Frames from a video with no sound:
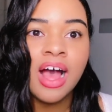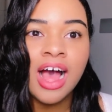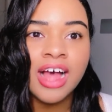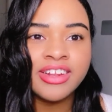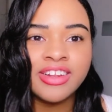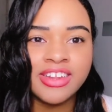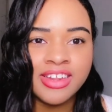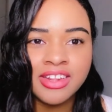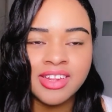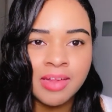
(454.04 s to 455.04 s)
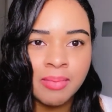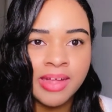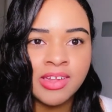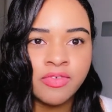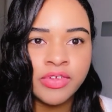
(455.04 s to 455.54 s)
I didn't see
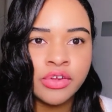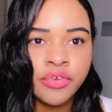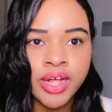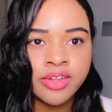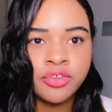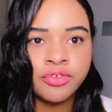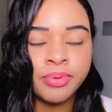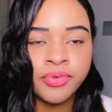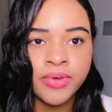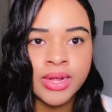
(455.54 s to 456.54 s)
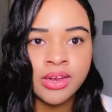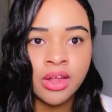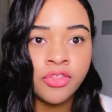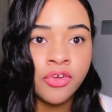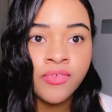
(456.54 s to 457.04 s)
myself as trying to befriend
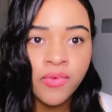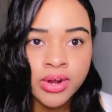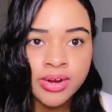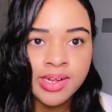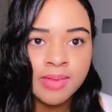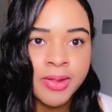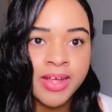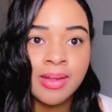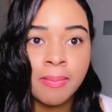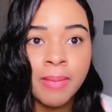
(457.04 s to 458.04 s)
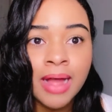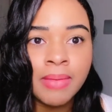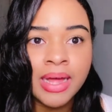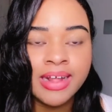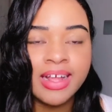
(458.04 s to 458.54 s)
other foreigners because in my
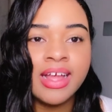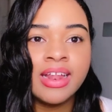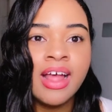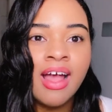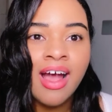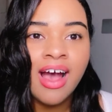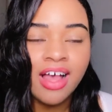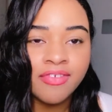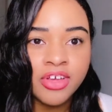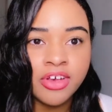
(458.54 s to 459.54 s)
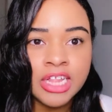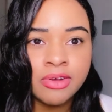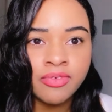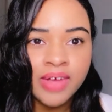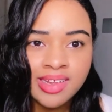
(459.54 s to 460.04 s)
mind, again, I figured they
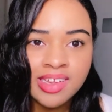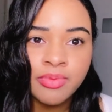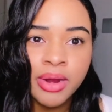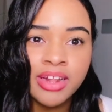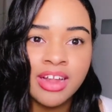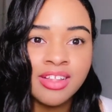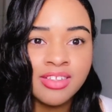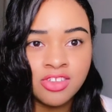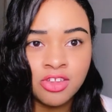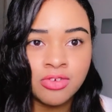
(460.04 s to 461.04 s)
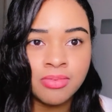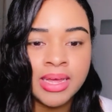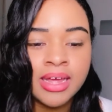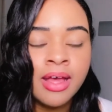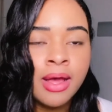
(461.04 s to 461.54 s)
were racist, wanted nothing to do with
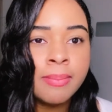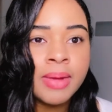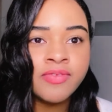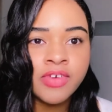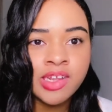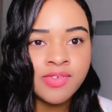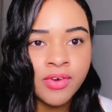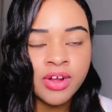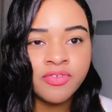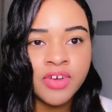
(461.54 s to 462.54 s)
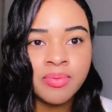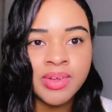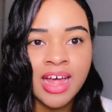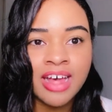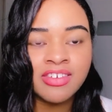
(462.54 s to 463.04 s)
me. My first foreign friend
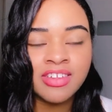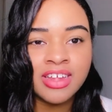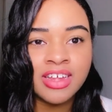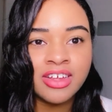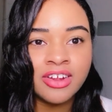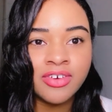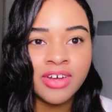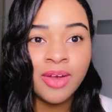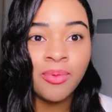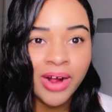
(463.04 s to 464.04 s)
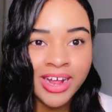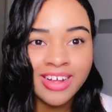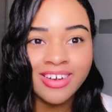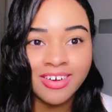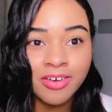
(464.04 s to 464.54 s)
was actually, a white
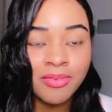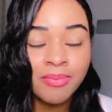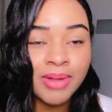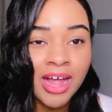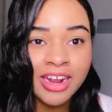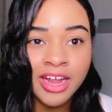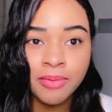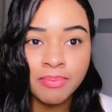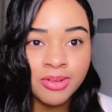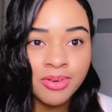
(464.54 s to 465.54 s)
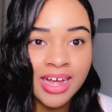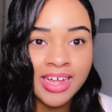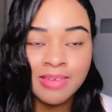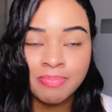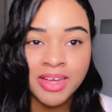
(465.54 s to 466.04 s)
girl, blonde hair, blue
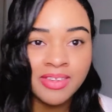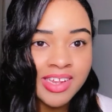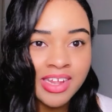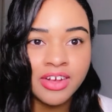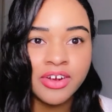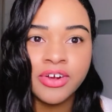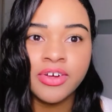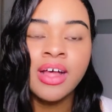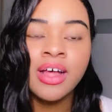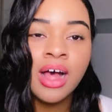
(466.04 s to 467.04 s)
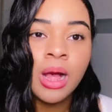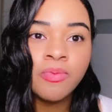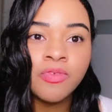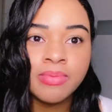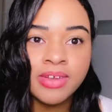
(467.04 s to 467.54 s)
eyes, pale skin girl. I'm
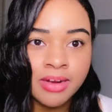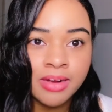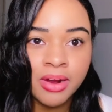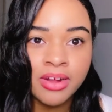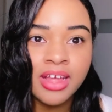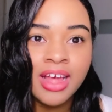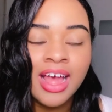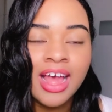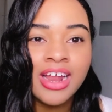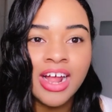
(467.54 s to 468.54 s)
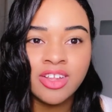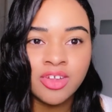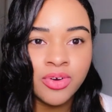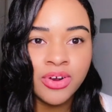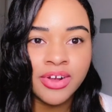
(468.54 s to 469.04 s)
from Denmark. And I
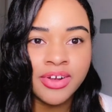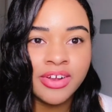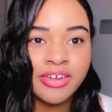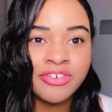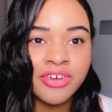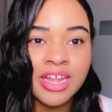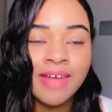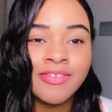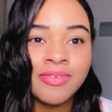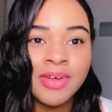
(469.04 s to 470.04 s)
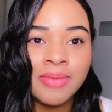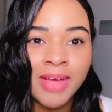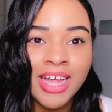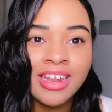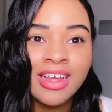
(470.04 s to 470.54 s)
told her, shortly after we
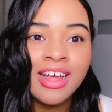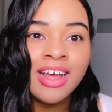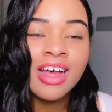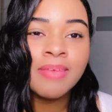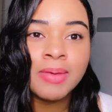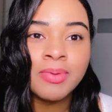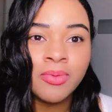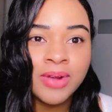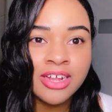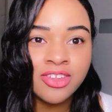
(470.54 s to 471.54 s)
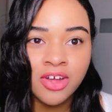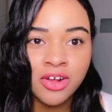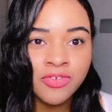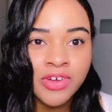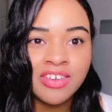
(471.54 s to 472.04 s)
met, maybe a week into
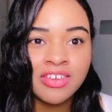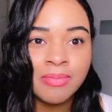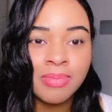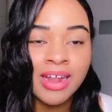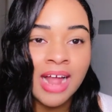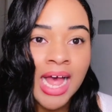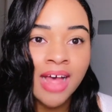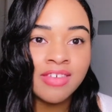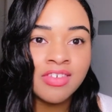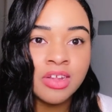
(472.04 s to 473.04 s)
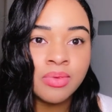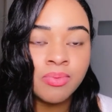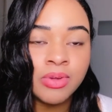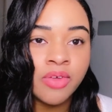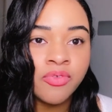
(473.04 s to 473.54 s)
our friendship, that I actually
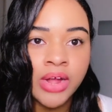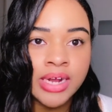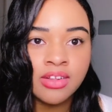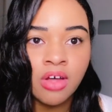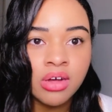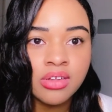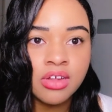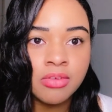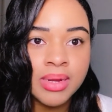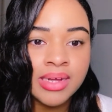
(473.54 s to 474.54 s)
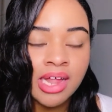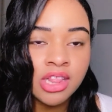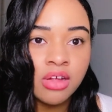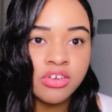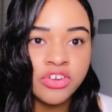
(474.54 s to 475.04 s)
was afraid to talk to her because I
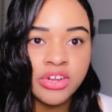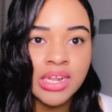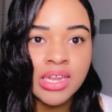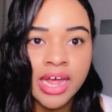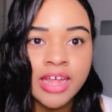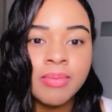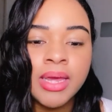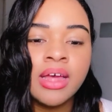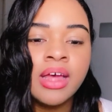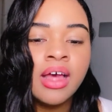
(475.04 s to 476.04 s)
thought she didn't like me.